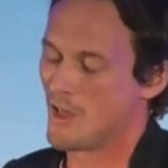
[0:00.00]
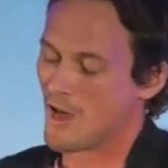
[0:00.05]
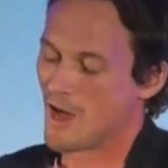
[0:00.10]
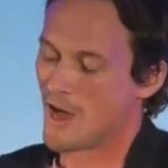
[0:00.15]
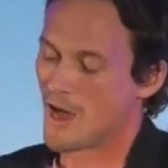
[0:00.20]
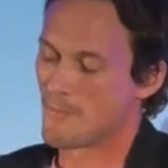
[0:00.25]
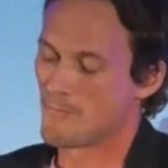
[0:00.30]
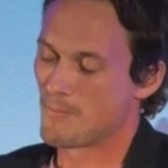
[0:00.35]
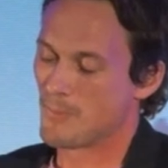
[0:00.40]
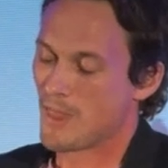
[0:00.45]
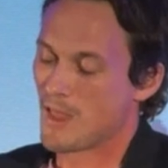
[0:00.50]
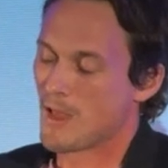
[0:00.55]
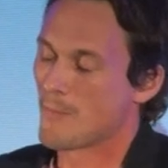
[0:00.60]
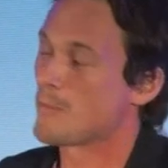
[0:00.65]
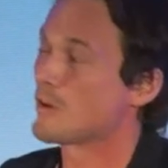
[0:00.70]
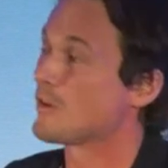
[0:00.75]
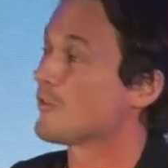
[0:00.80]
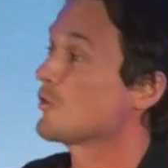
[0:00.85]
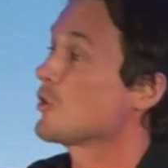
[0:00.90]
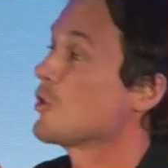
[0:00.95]

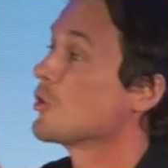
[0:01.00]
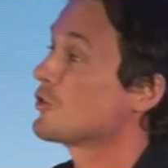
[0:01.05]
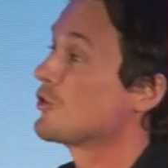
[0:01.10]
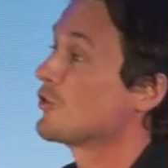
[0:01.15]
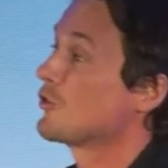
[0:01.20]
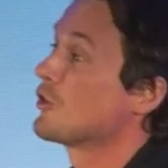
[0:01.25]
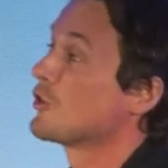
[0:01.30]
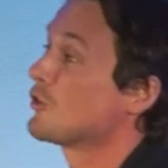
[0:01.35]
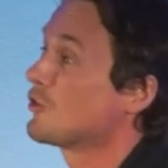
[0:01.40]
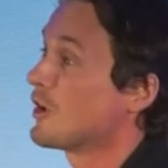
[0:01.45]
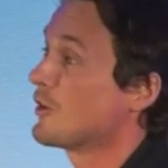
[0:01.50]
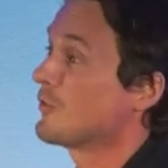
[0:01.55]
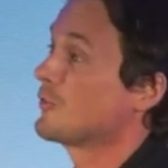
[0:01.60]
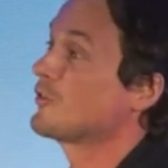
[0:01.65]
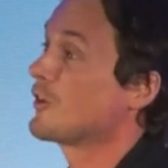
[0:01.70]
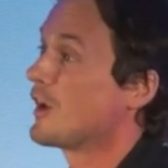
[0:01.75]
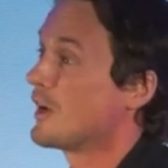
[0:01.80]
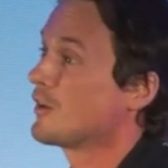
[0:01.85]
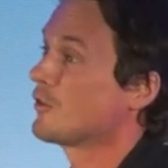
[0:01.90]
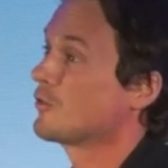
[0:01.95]
But of course, there's the tough
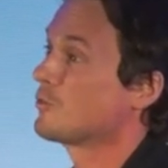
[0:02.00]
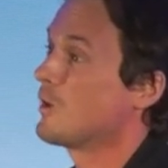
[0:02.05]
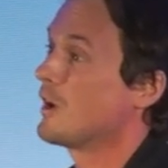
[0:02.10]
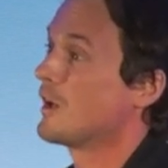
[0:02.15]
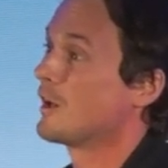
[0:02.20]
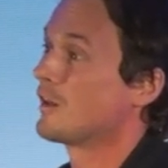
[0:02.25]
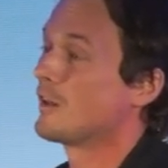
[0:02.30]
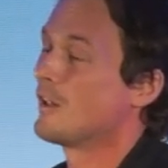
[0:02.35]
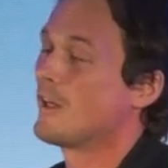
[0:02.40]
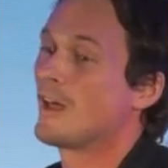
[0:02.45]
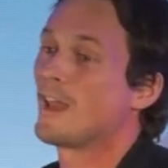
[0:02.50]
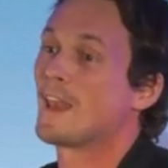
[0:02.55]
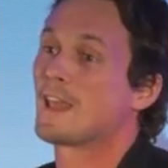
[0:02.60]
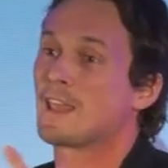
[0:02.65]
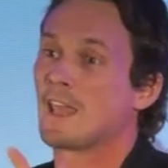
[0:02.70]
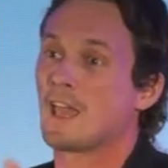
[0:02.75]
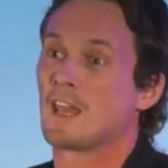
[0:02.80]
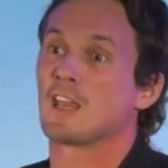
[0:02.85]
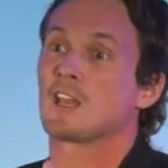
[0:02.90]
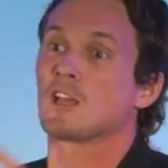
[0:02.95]
side as well. And
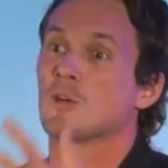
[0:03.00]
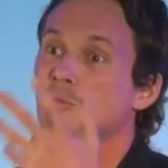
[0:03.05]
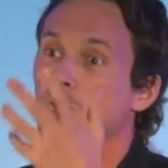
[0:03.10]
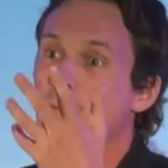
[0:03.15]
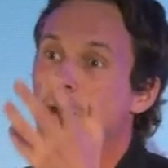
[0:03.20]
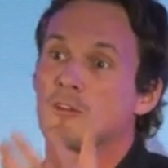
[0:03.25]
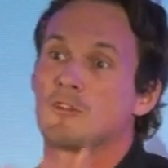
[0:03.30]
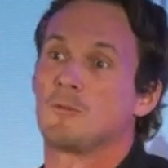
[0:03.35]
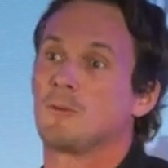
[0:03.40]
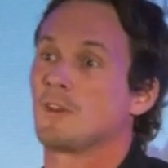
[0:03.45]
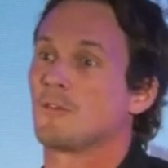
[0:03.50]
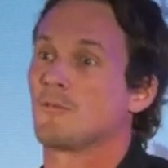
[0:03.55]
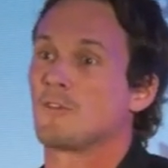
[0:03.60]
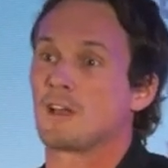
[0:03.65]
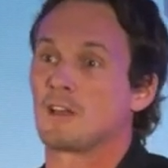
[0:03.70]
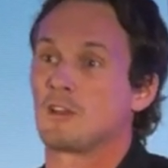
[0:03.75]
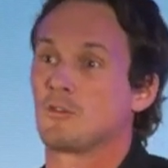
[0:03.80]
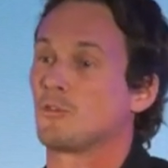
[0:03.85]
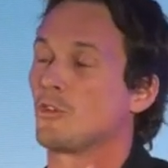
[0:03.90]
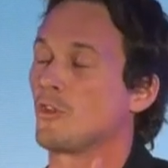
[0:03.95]
again, it comes back to being a
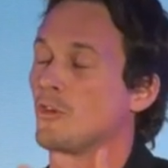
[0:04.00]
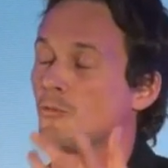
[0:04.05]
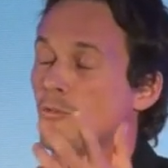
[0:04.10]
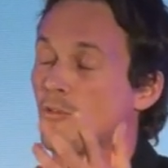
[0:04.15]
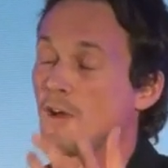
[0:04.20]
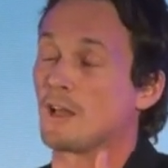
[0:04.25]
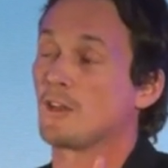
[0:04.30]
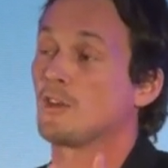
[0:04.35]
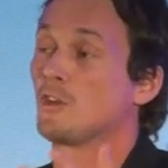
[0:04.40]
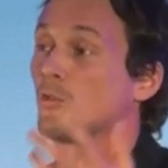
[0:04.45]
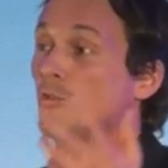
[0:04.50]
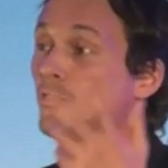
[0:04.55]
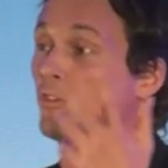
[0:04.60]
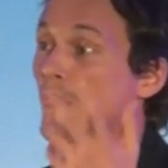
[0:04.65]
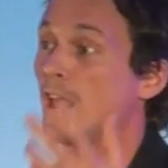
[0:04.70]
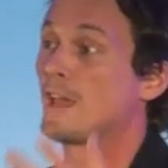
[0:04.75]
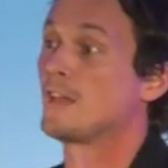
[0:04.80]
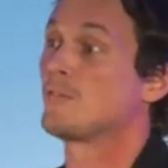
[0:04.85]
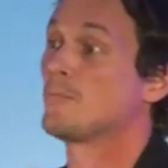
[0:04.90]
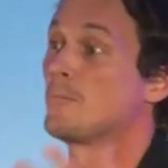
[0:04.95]

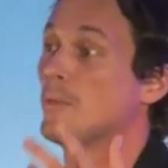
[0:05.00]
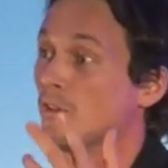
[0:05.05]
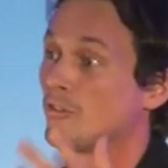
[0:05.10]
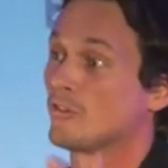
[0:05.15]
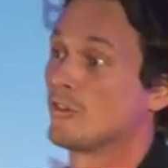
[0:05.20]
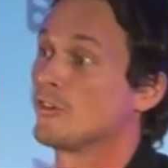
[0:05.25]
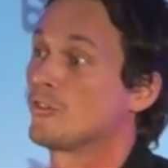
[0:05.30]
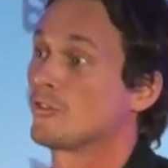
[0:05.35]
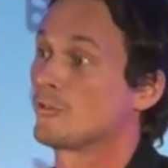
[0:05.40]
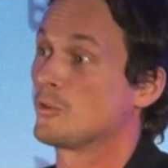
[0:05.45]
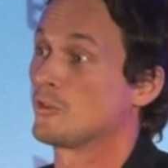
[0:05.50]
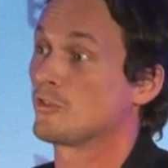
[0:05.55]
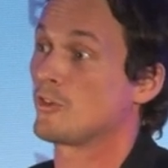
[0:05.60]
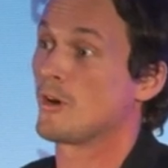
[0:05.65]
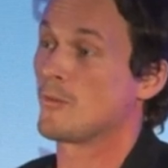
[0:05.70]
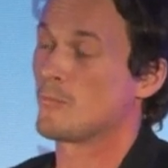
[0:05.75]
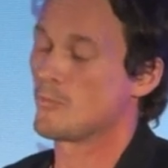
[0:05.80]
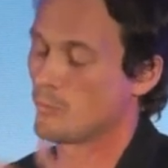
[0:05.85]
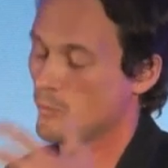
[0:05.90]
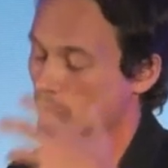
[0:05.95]
values-led business, which
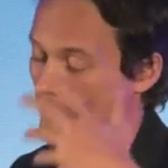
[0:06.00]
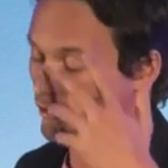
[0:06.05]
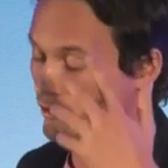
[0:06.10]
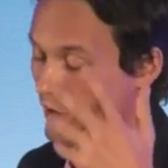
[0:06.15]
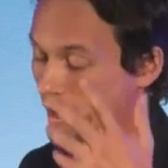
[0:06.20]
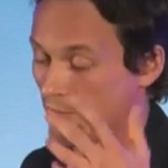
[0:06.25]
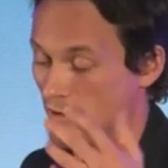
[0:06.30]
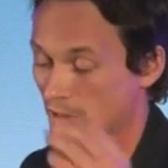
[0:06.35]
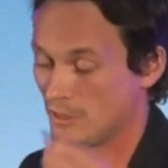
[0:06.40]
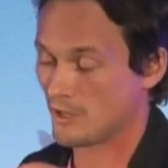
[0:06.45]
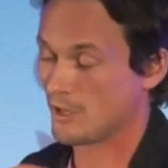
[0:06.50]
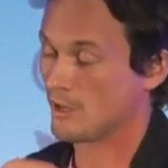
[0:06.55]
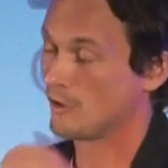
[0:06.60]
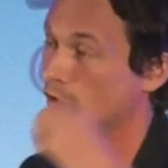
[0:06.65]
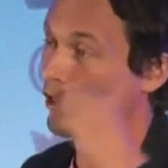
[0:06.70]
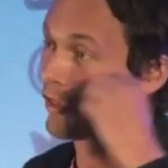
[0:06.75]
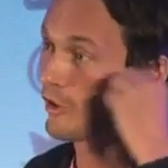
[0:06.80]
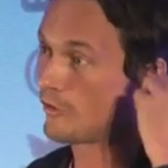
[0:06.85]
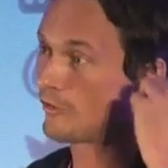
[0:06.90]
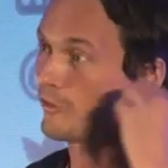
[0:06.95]
I'm, with Jerry, think
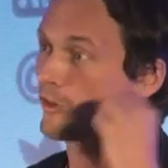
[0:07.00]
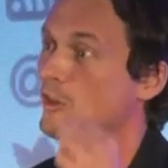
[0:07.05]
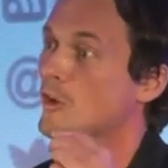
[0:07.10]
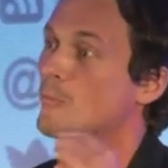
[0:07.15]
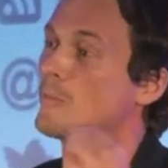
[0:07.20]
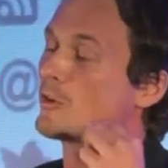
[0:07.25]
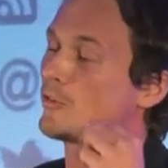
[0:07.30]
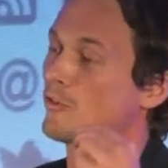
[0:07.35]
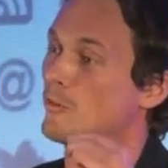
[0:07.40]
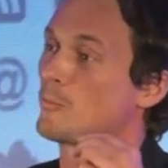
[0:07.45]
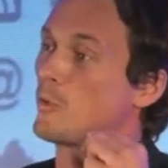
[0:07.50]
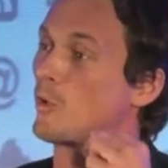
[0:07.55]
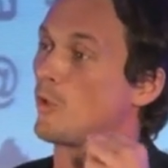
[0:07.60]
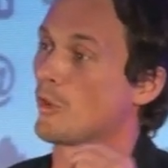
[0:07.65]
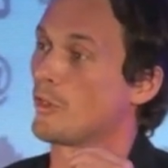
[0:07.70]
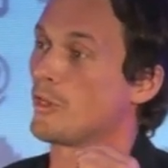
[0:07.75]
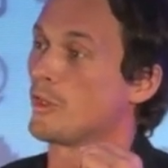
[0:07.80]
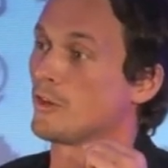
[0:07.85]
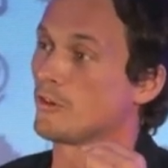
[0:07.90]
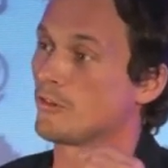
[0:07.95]
is the single most
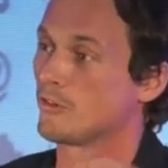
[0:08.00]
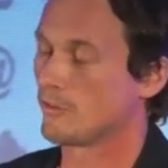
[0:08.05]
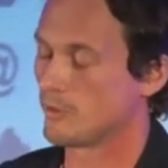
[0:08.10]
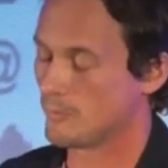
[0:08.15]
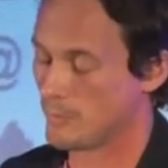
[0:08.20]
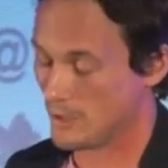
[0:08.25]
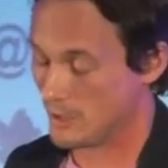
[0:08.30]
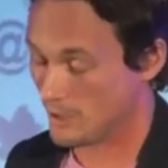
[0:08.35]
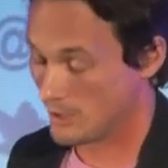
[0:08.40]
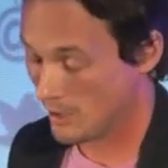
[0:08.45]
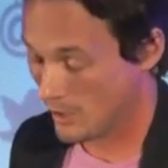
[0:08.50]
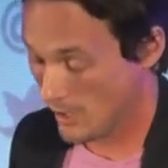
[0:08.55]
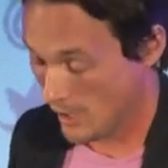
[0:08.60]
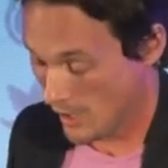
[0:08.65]
important thing to be.